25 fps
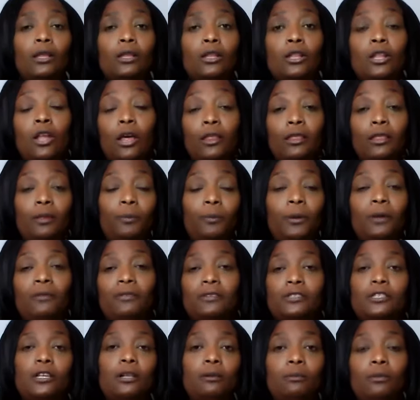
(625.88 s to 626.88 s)
another
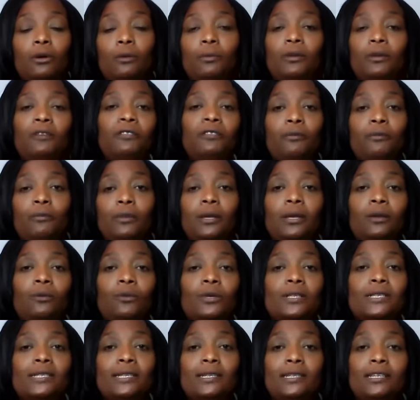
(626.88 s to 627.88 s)
pivotal moment for me
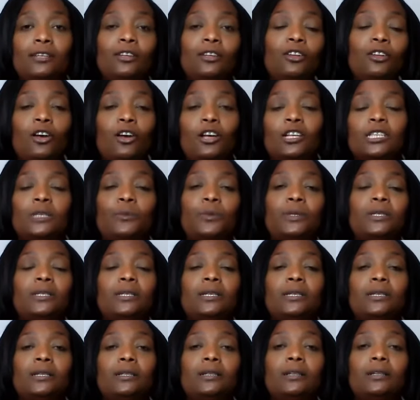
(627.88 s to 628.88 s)
was sitting in
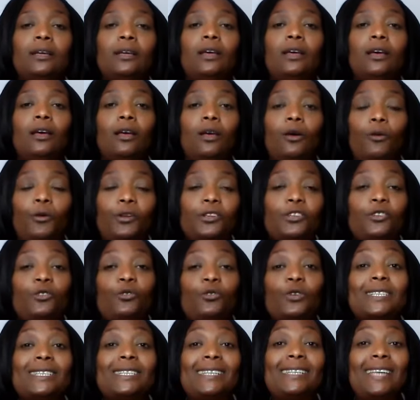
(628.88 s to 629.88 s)
hospital going to
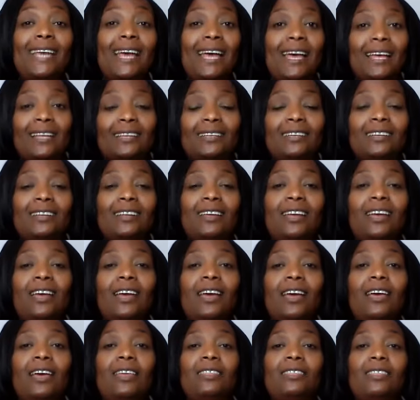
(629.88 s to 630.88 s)
do a scan,
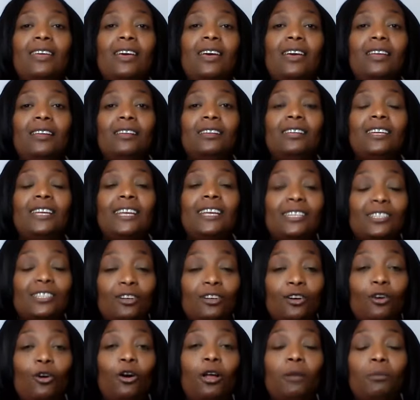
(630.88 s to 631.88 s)
and then getting
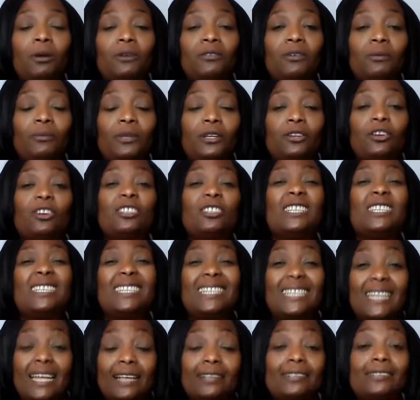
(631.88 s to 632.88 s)
a call back from the doctor
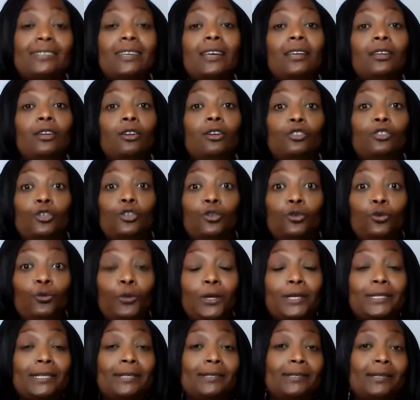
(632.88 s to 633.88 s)
the next day, and not 2
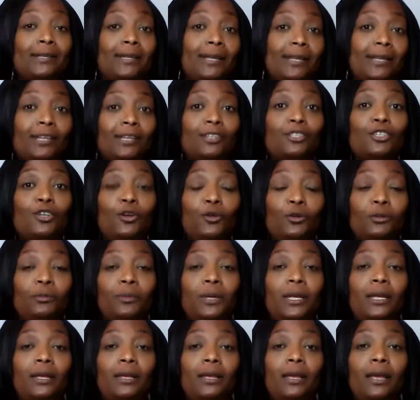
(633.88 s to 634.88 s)
weeks, as the lady had told
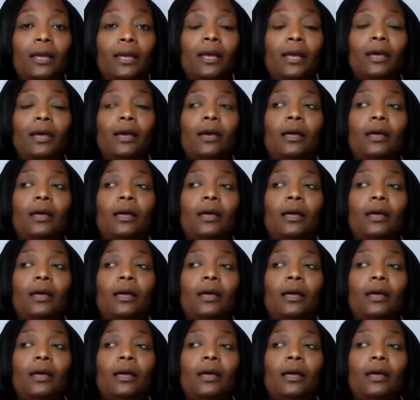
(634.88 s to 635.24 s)
me.